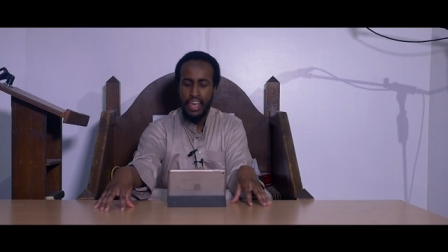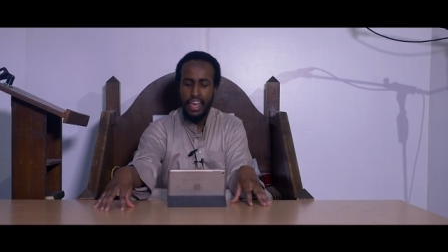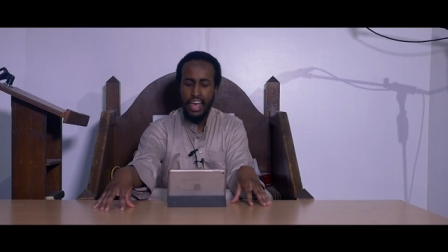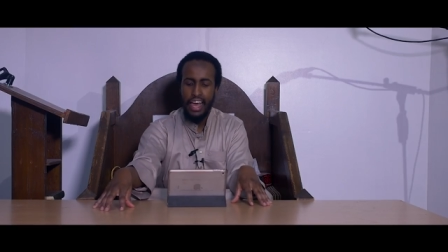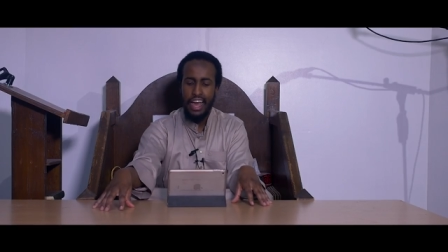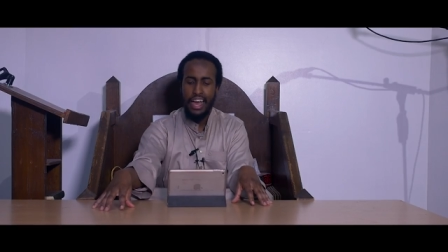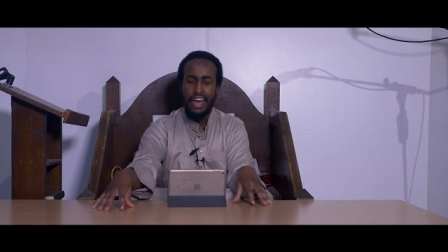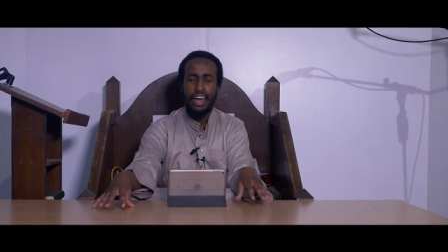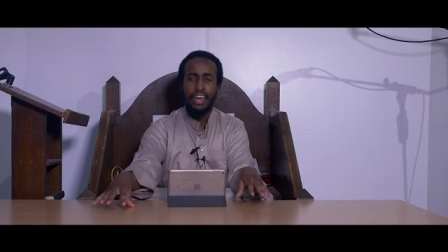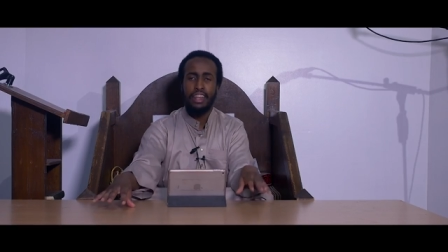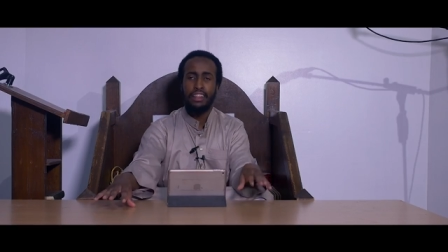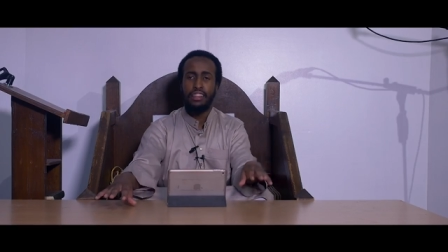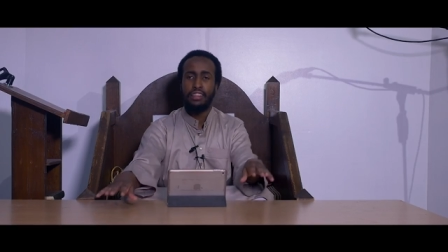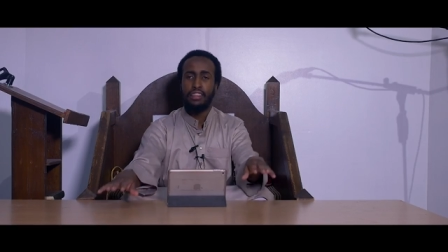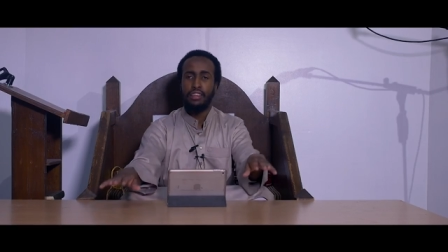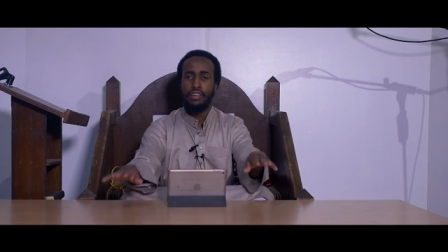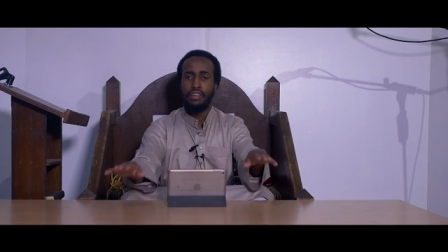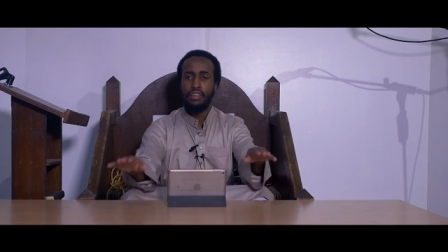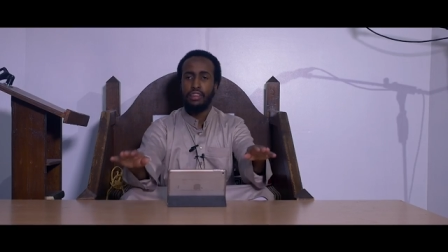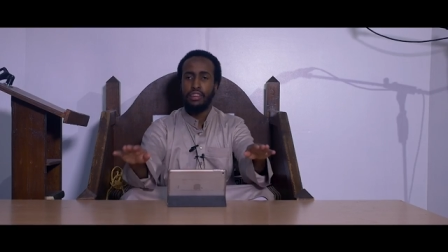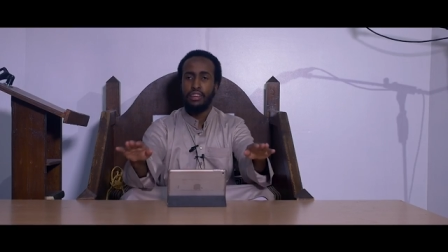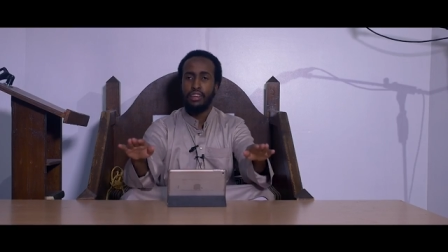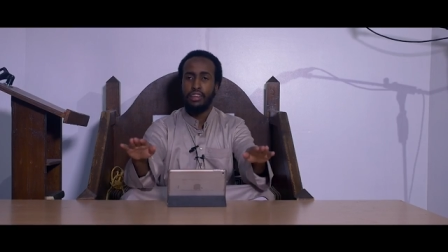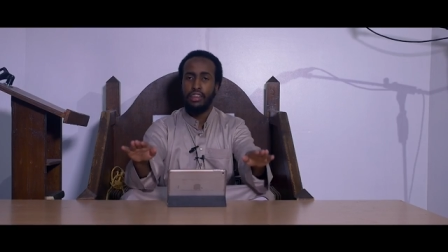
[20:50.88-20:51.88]
And
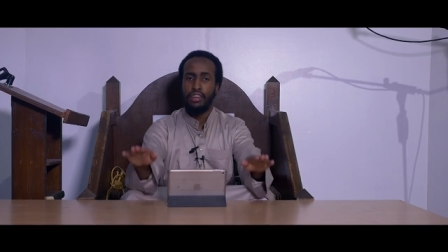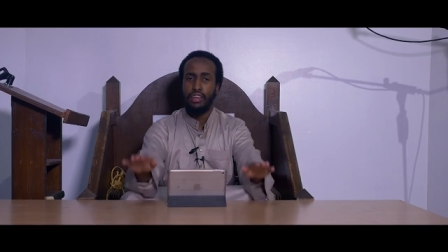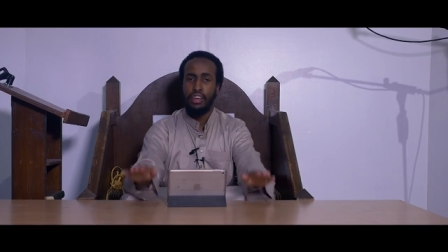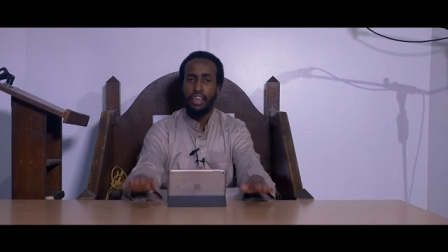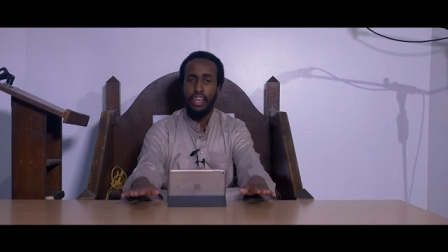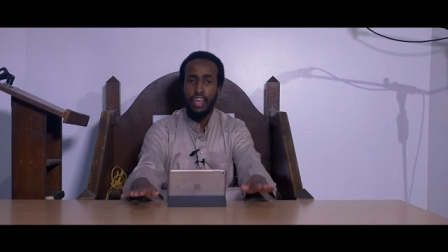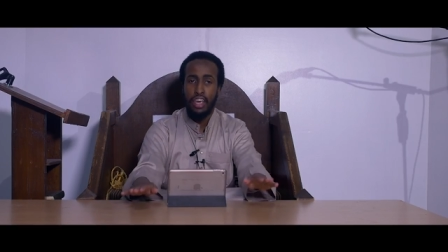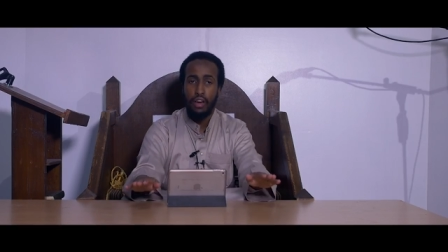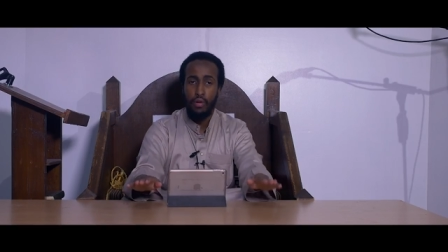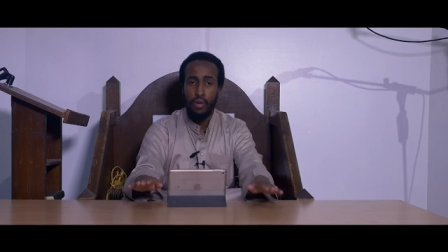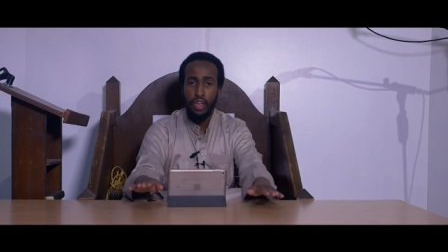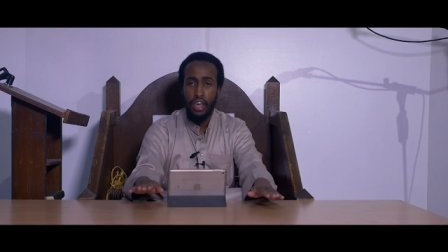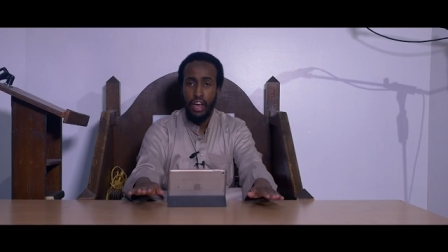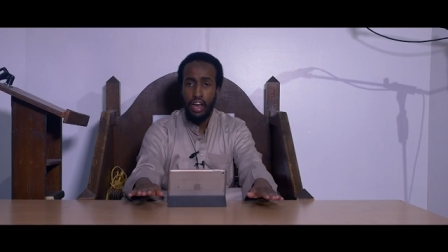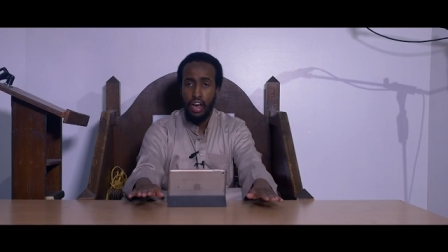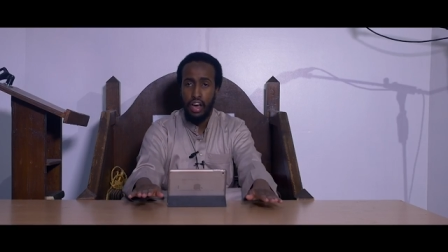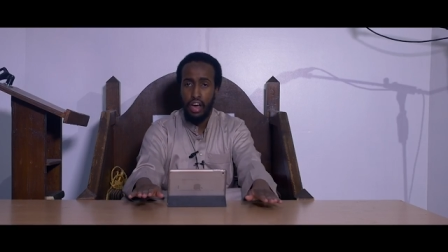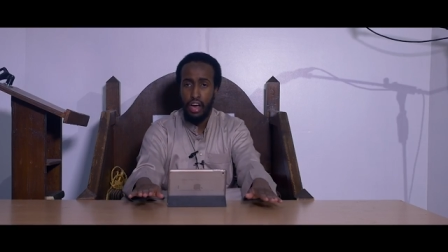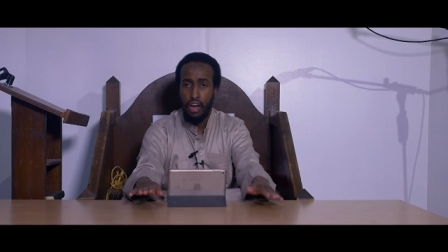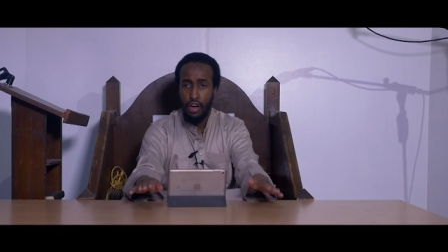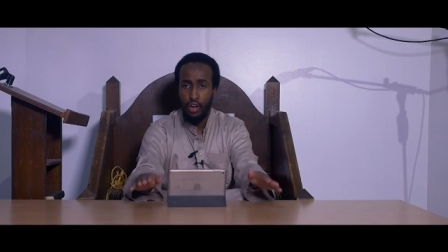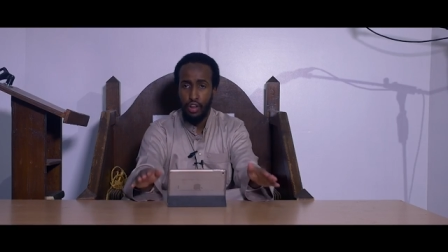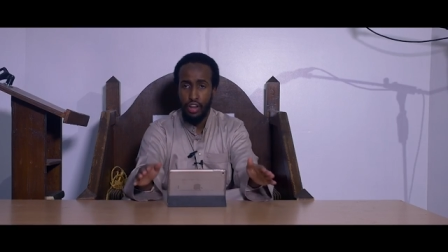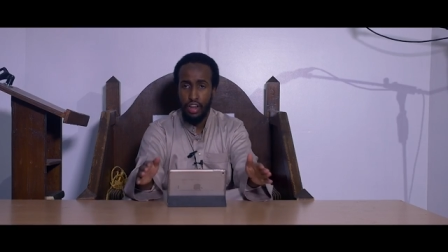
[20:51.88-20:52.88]
here we
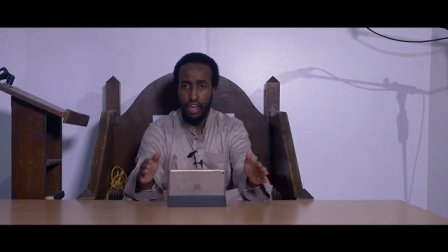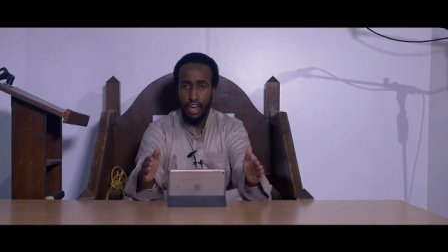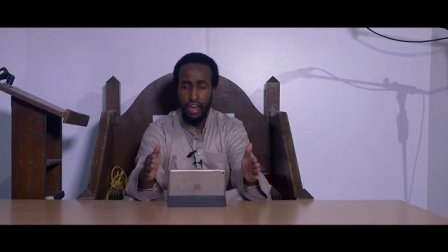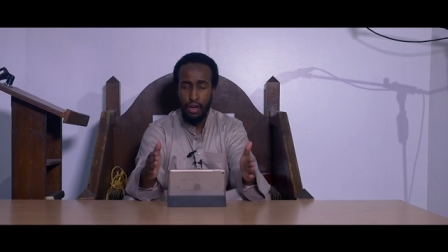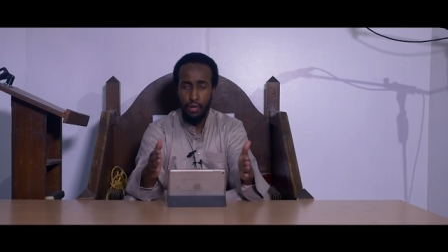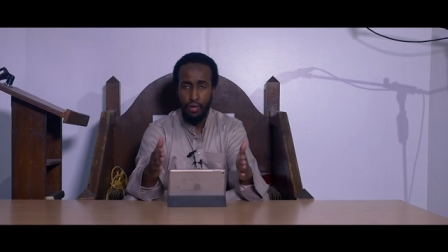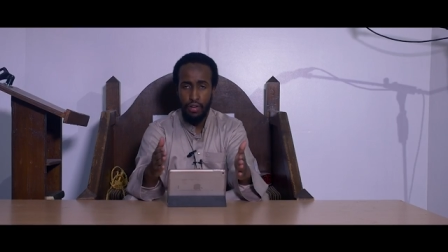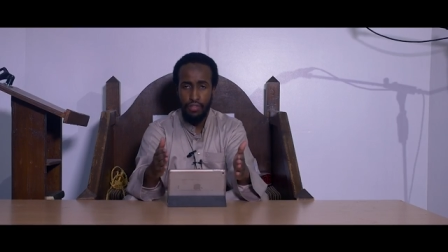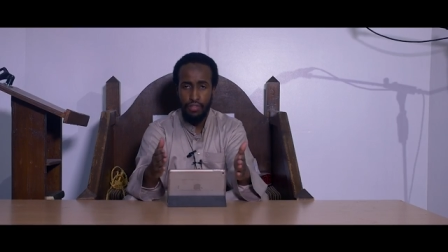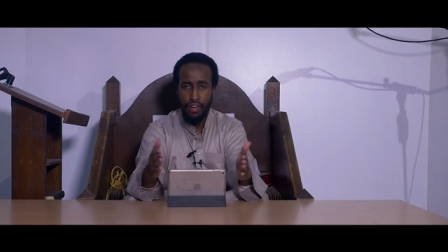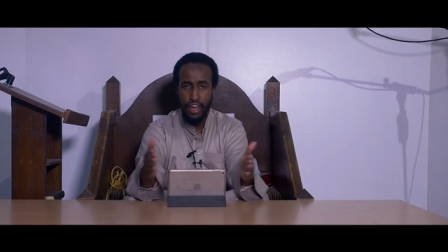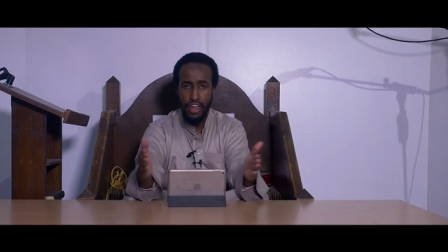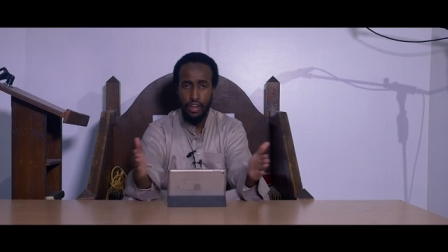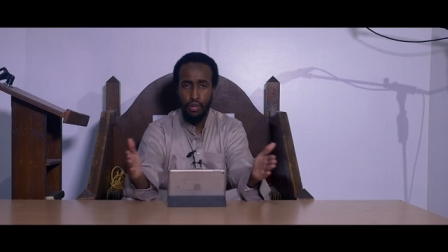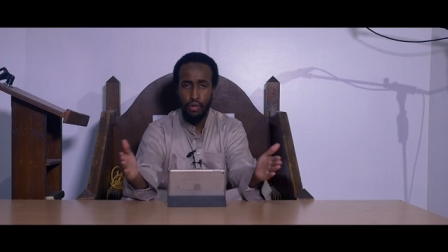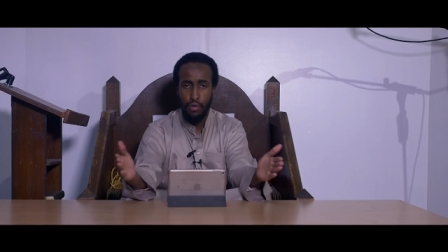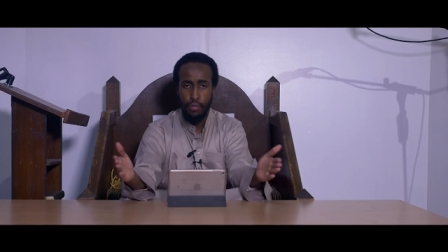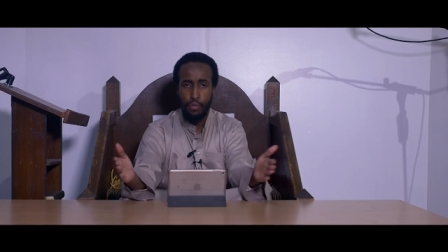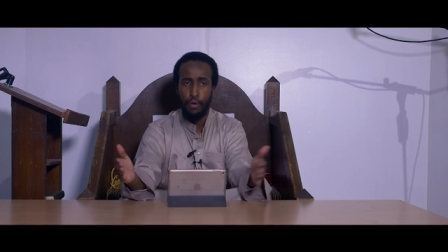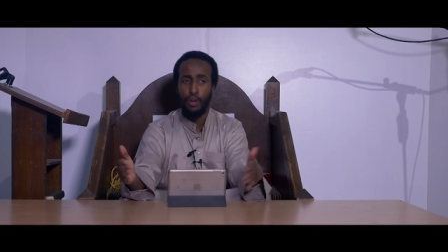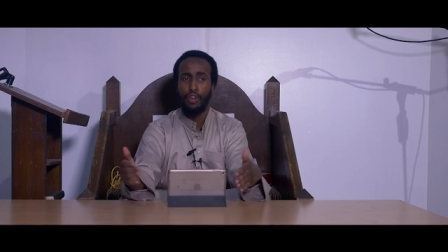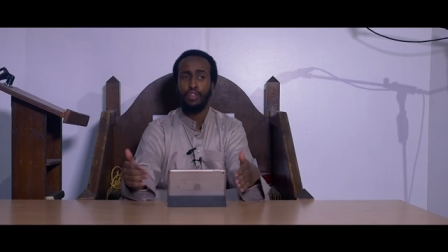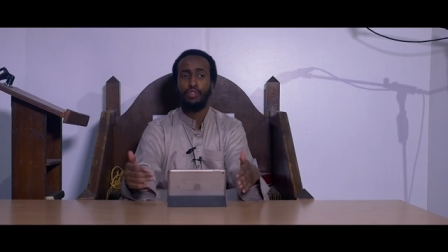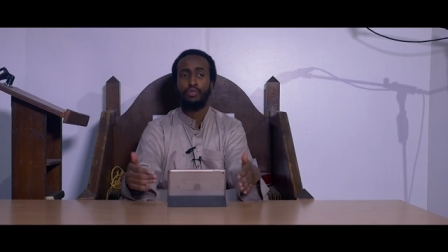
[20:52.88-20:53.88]
are on our
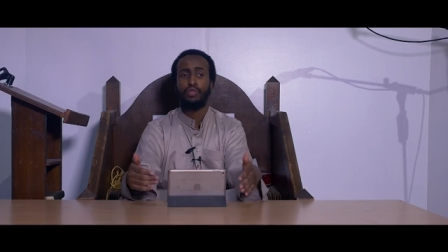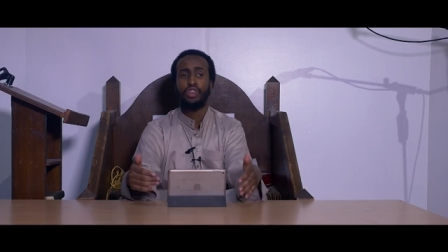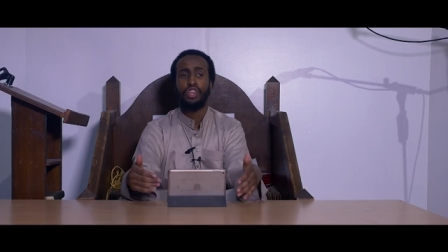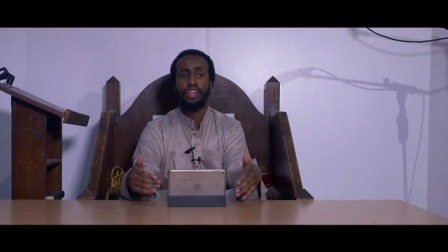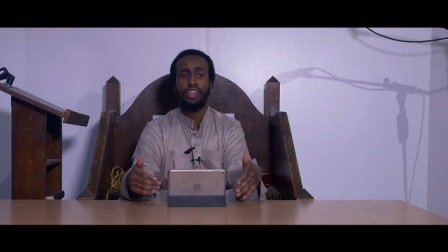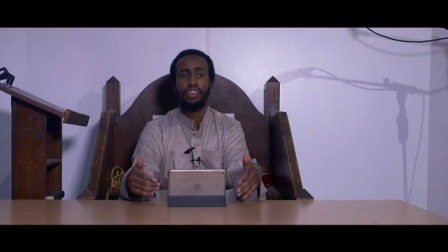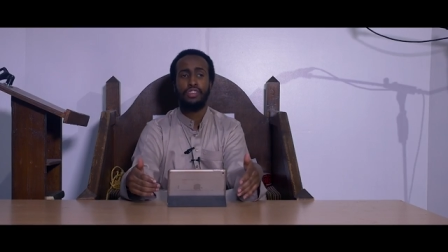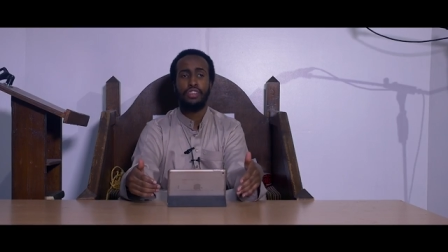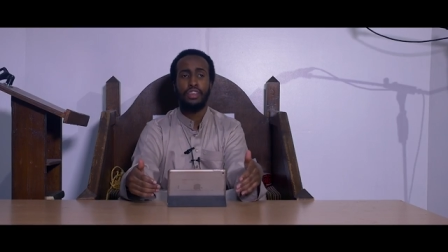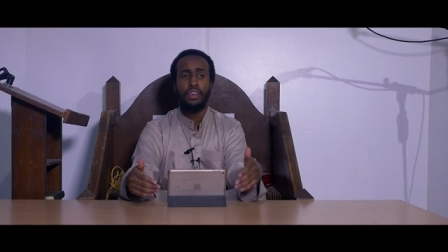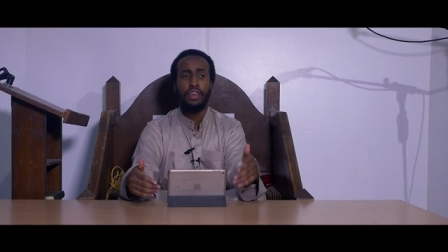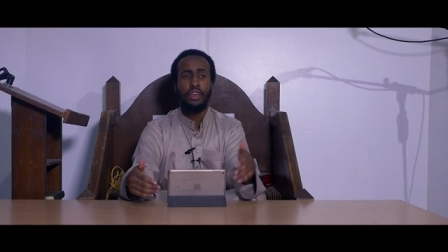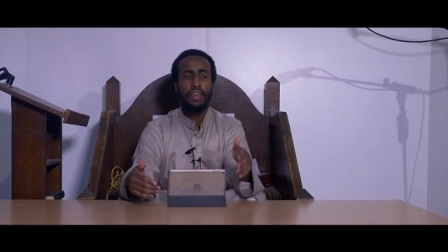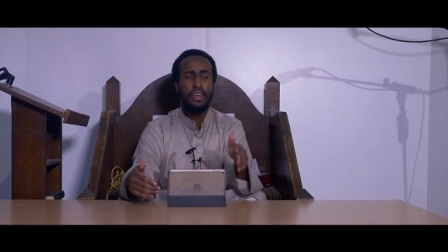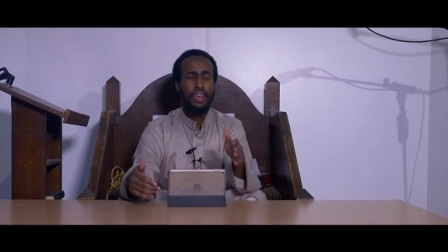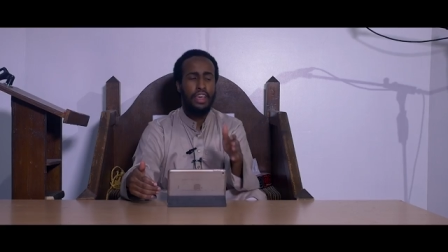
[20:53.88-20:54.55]
final point, which is,